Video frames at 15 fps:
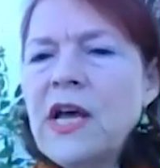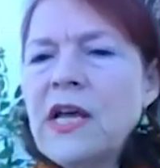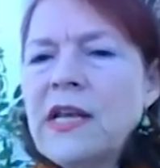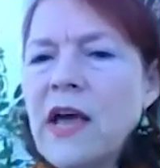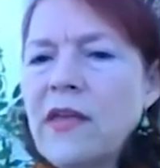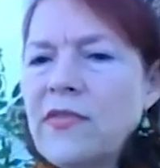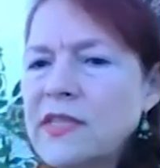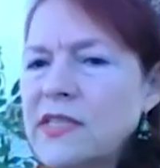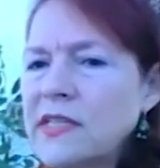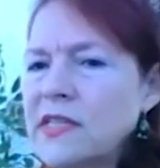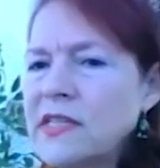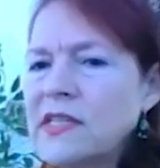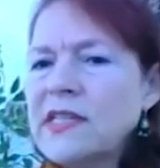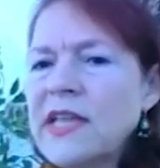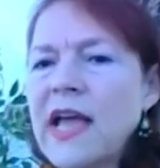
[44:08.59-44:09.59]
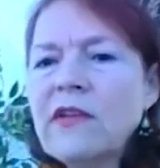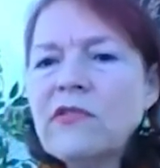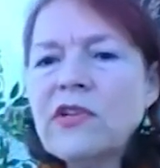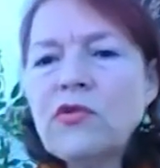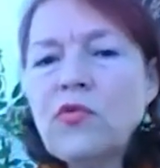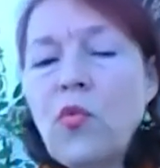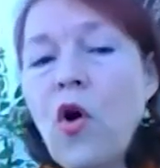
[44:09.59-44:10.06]
Now, this is a sound
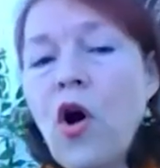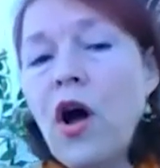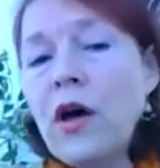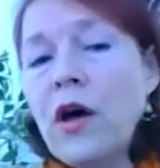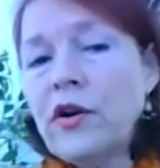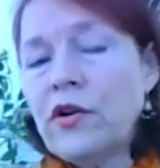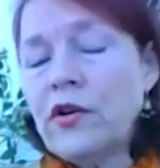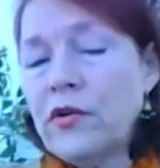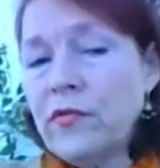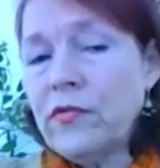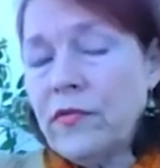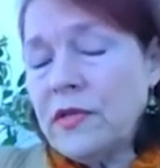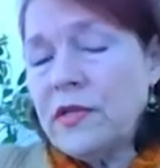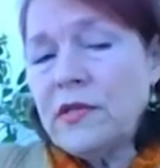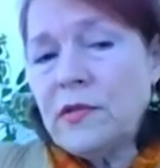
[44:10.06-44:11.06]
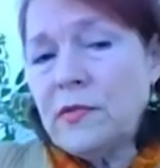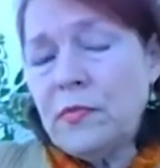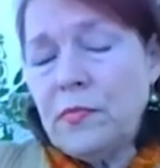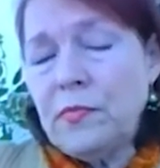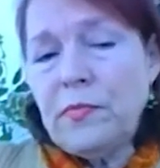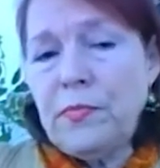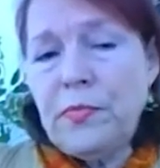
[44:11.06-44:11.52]
in water. This is
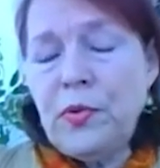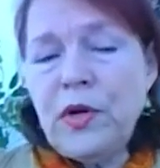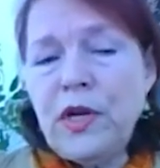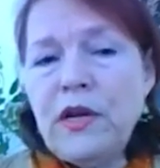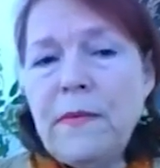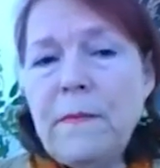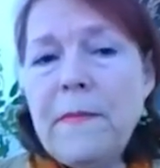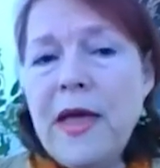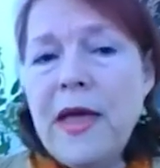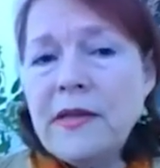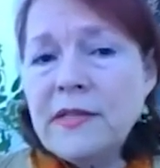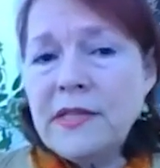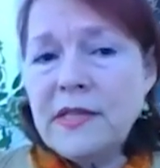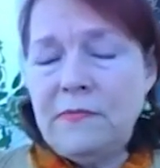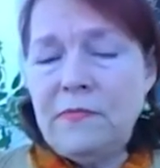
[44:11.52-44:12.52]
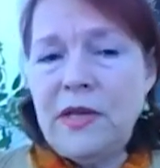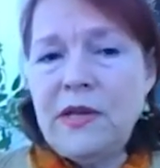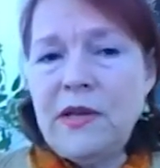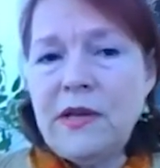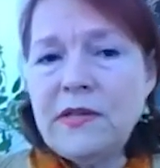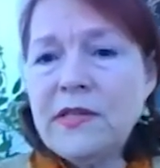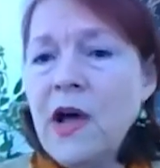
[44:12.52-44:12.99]
pretty amazing
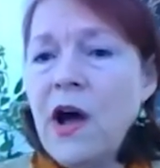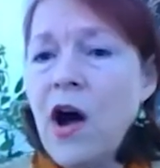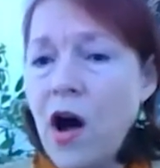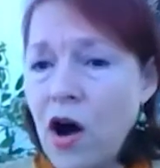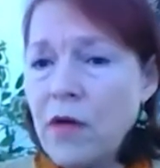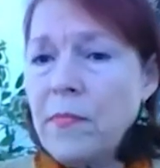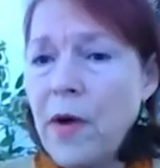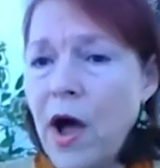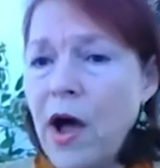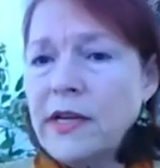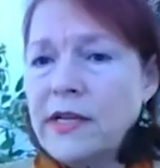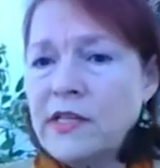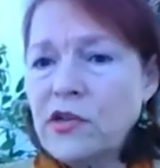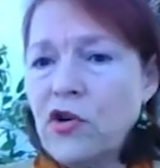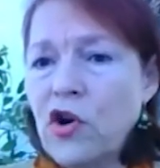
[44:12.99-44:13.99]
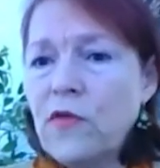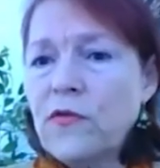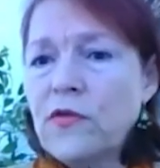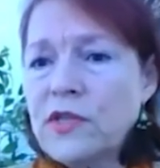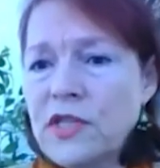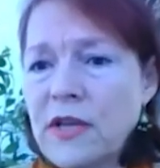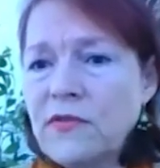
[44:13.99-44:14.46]
because our bodies are
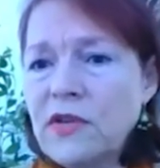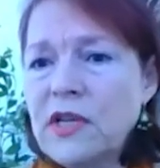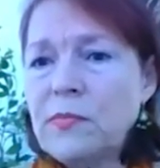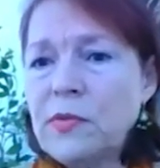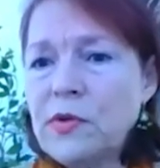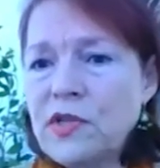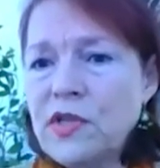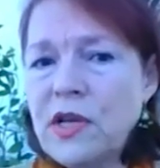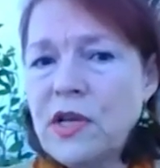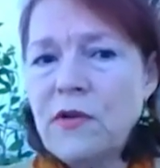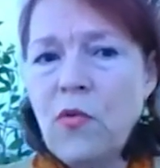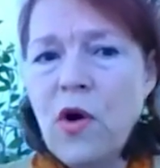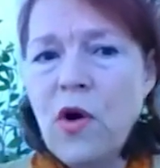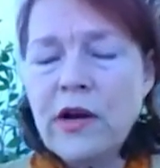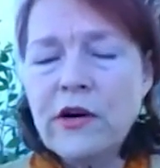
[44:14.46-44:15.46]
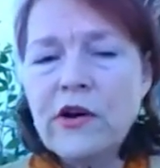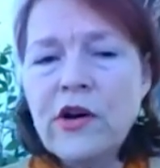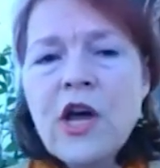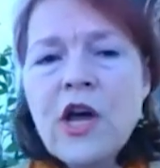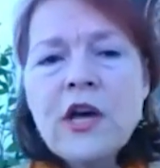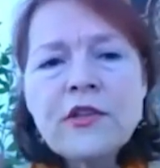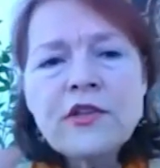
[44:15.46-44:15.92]
over 70% water.
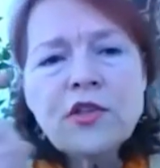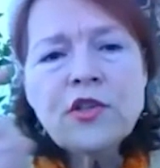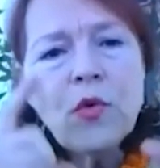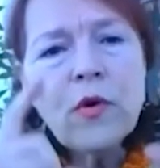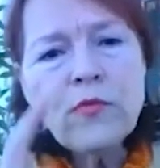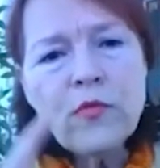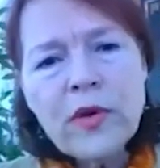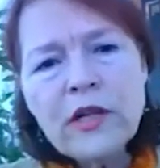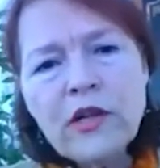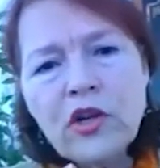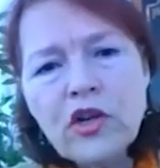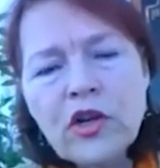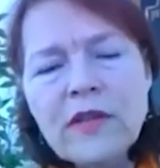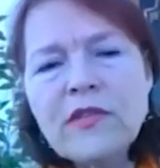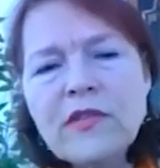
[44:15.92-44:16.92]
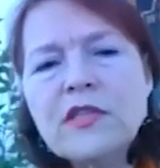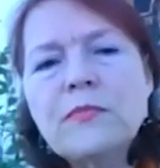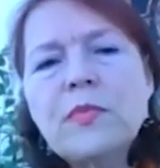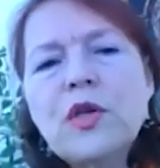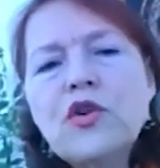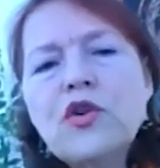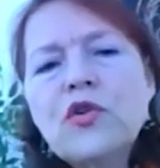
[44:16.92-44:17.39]
So, if we look at this
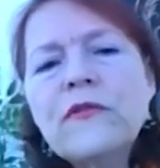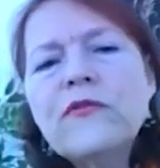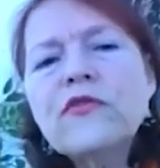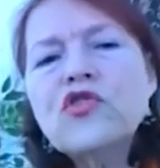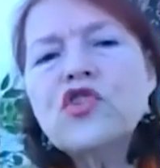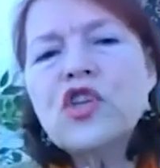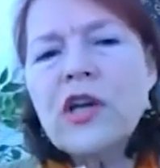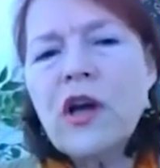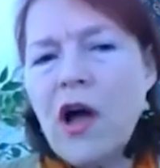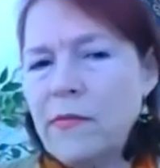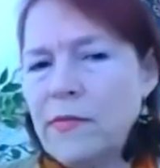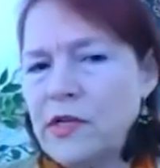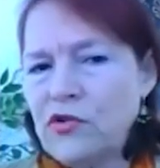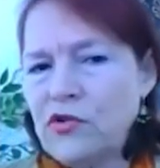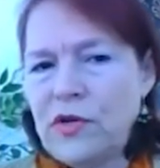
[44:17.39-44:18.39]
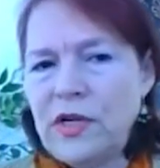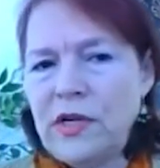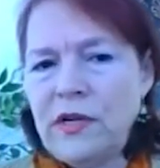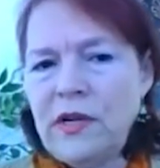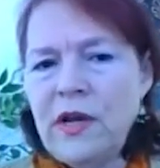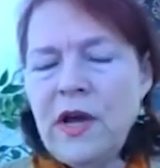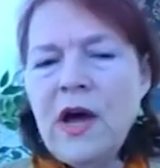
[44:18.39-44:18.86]
beautiful
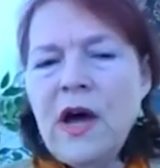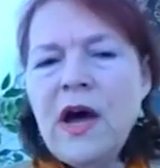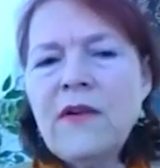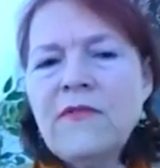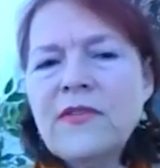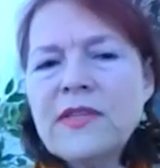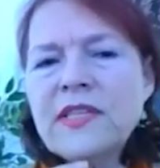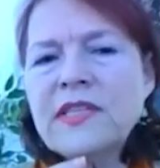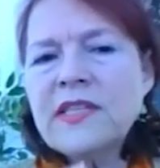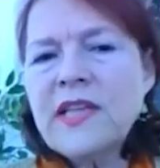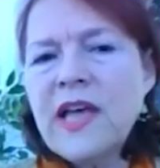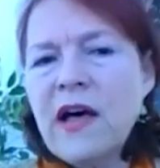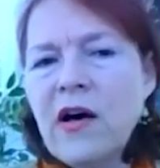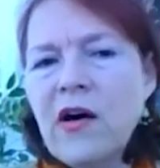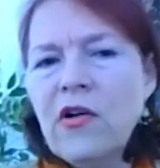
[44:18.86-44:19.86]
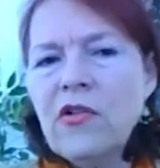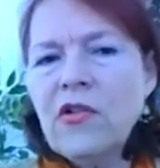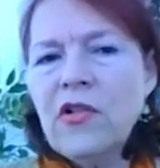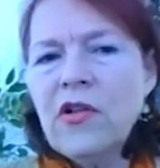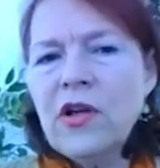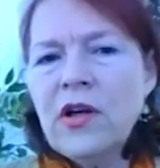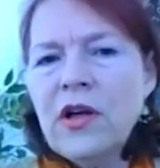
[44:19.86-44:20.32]
geometry of a
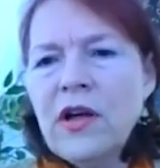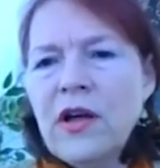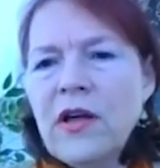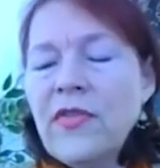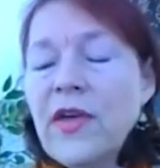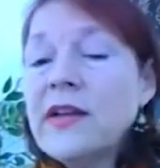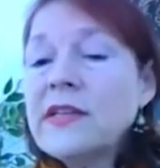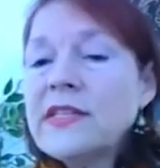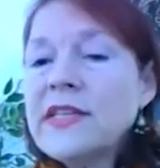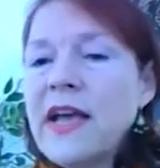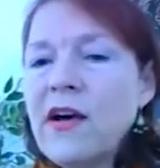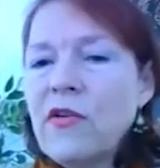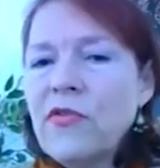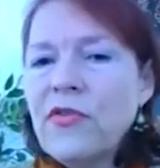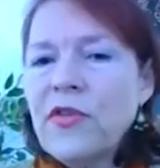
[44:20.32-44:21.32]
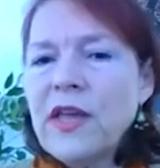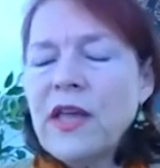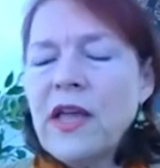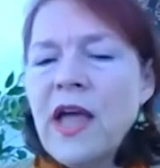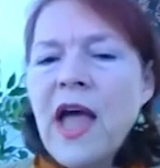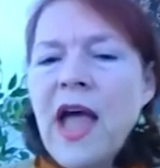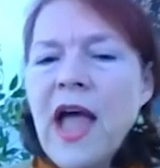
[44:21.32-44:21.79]
cell that is healthy.
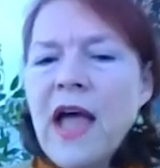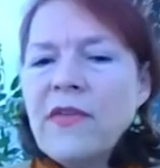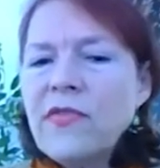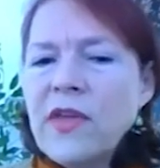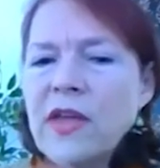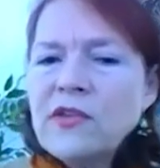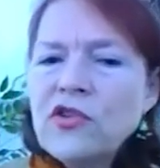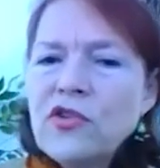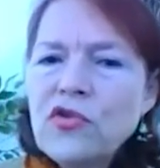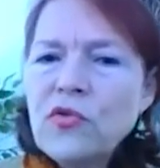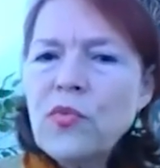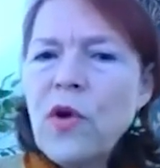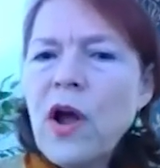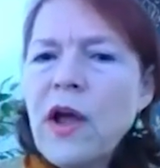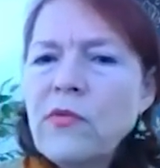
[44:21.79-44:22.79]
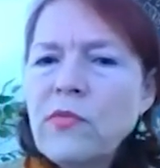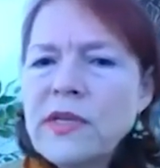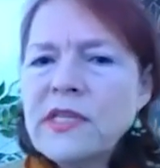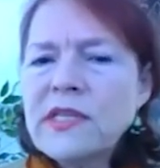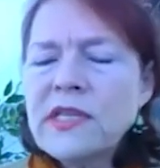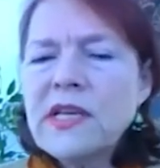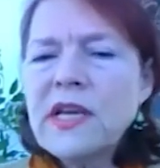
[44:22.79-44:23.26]
And then to the right, we
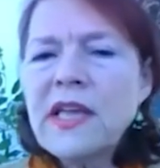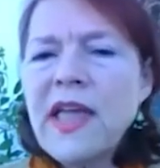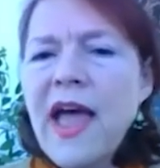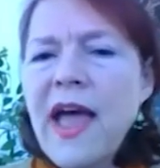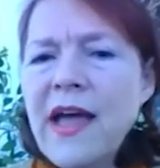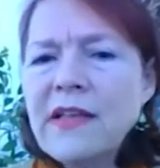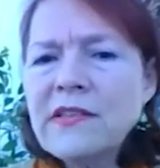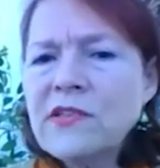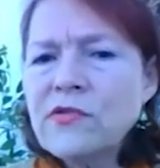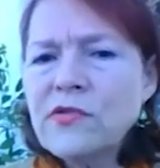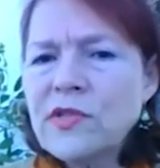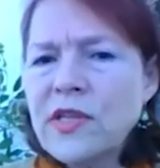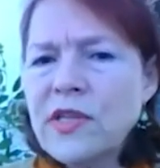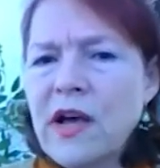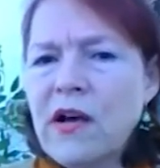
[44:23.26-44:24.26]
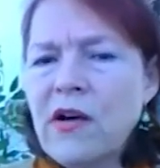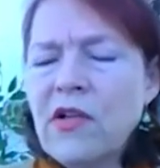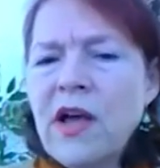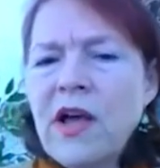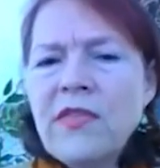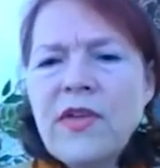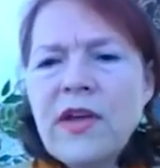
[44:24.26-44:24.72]
see a cancer cell
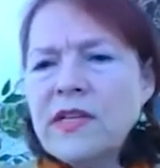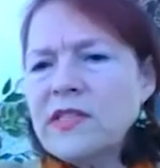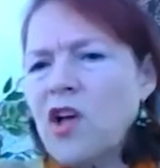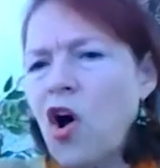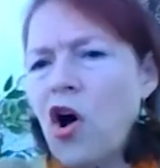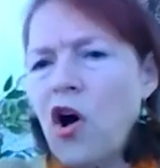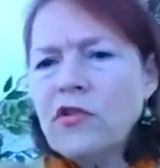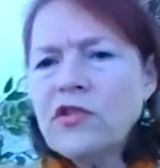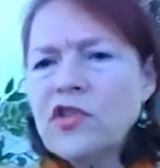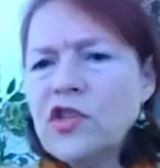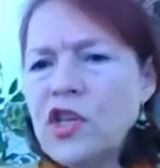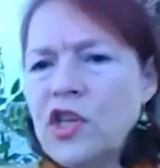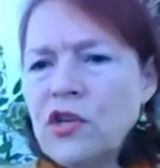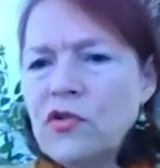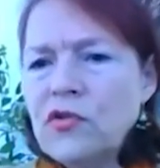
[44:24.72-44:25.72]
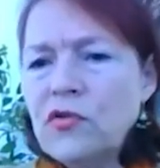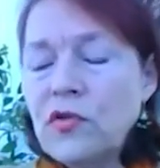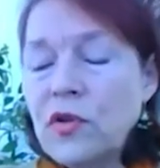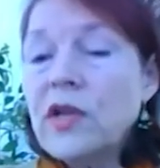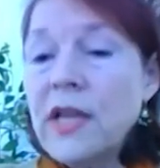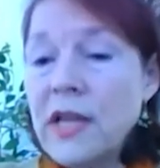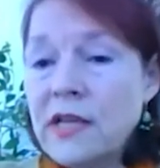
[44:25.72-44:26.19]
that is all skewed.
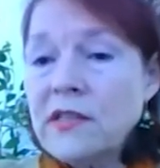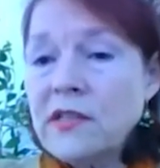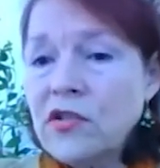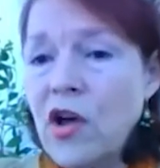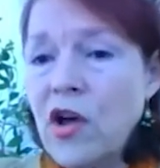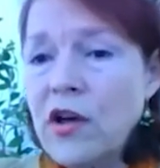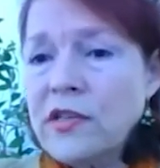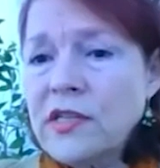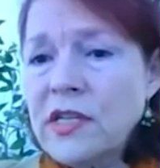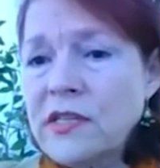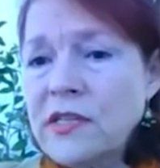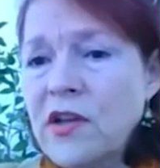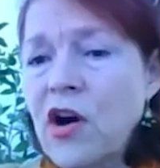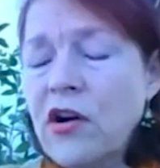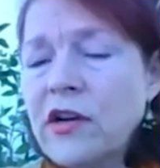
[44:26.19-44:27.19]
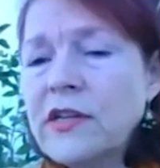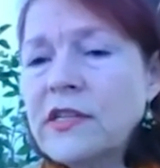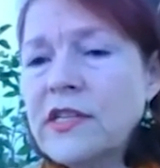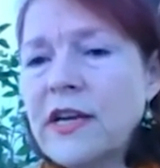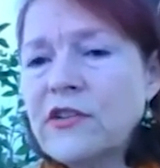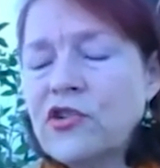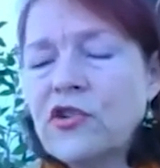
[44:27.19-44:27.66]
It's lost its
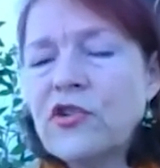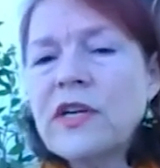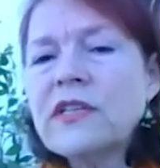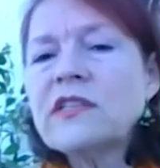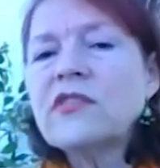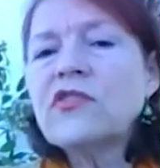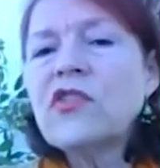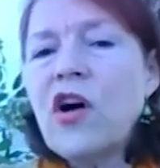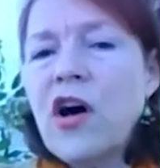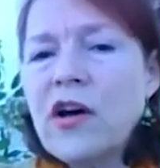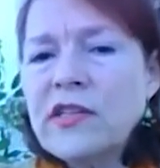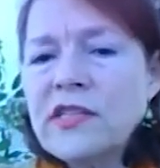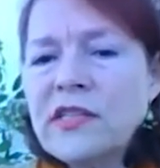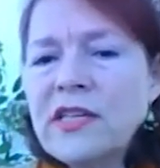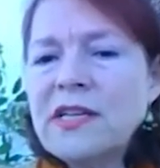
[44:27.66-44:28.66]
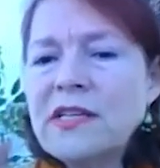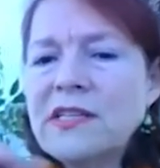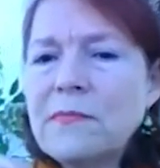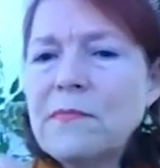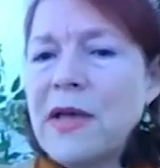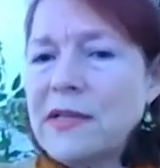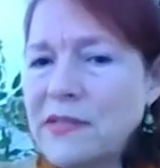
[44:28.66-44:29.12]
architecture, it's lost its
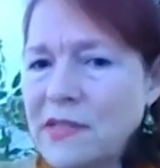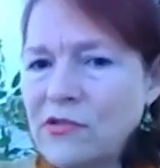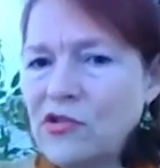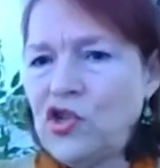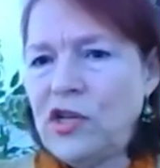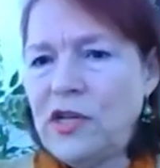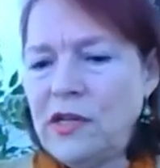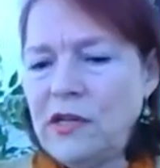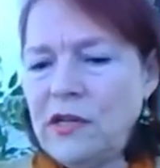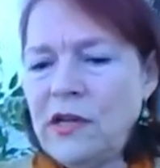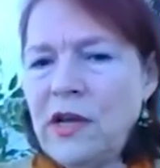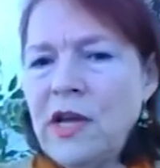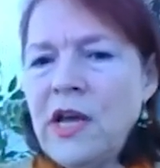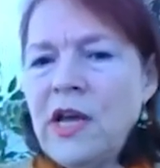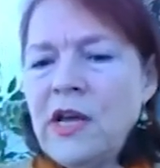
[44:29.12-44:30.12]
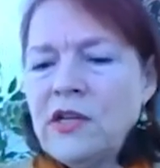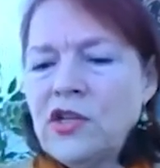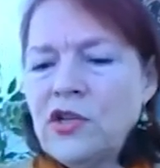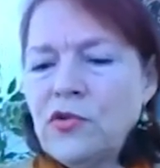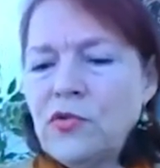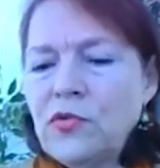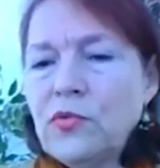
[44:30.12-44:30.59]
messaging
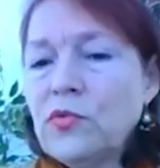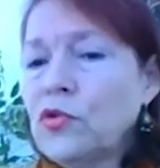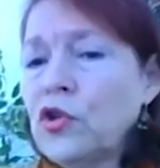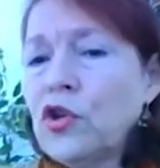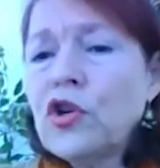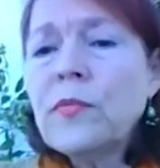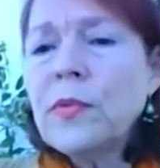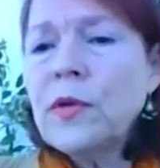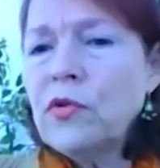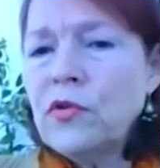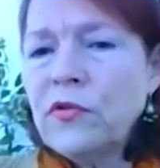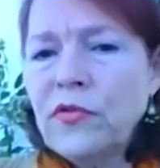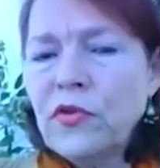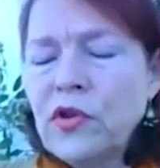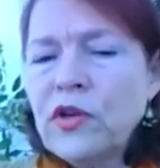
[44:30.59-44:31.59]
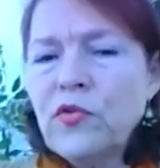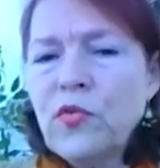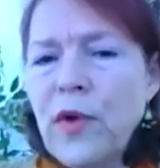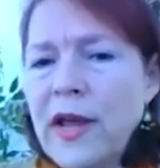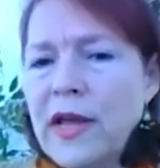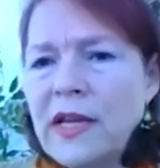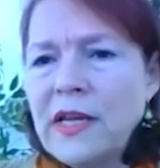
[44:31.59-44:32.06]
to look beautiful and
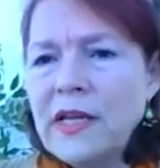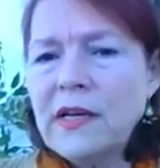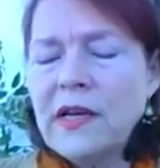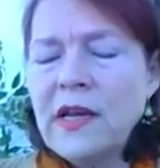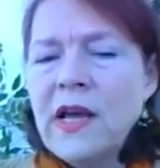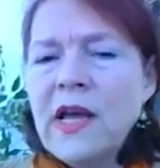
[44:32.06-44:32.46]
radiant.